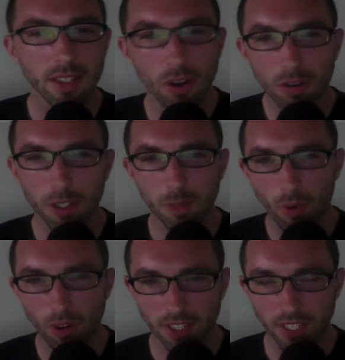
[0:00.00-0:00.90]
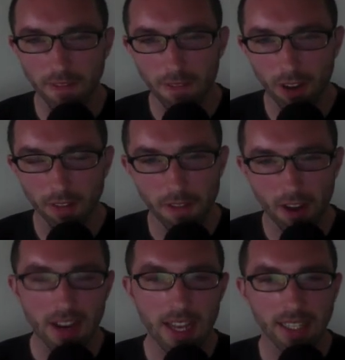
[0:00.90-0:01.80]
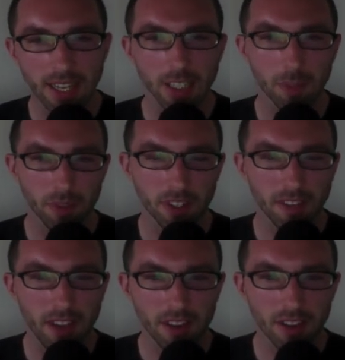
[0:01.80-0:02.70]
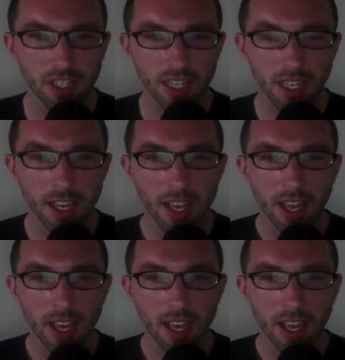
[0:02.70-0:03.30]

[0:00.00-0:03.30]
those sports involve very intense bursts of energy